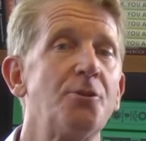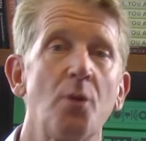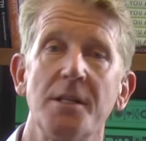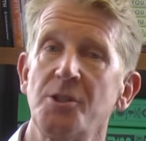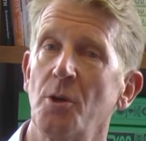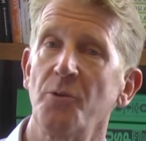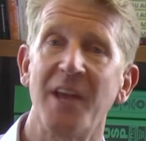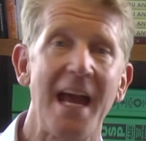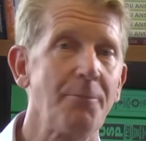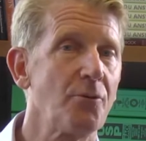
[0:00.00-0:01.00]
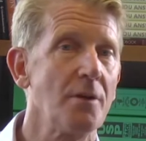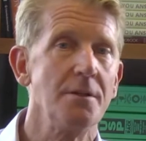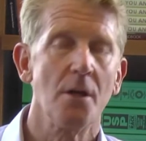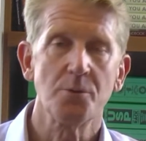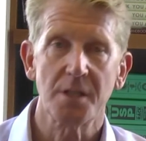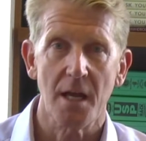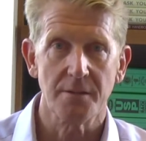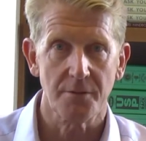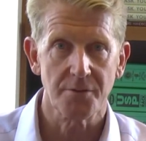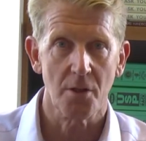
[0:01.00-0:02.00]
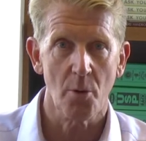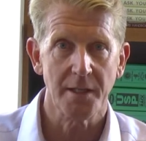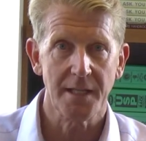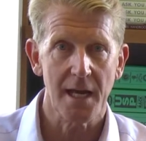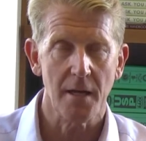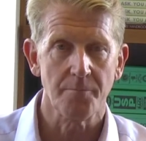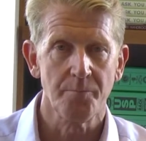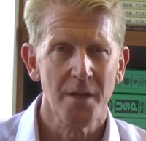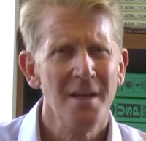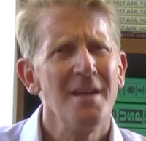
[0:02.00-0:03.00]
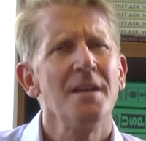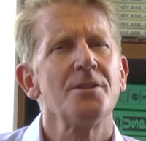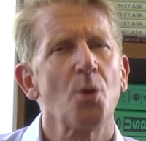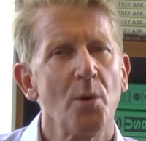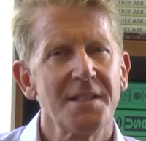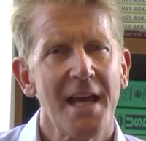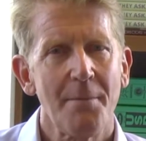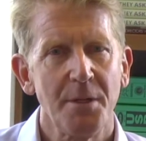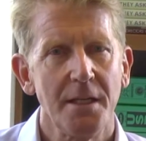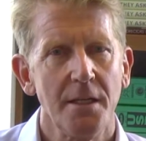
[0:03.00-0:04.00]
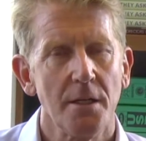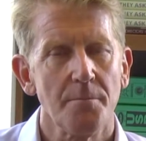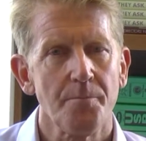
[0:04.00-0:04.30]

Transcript: trend shows absolutely no signs of slowing down. So, what's happening here?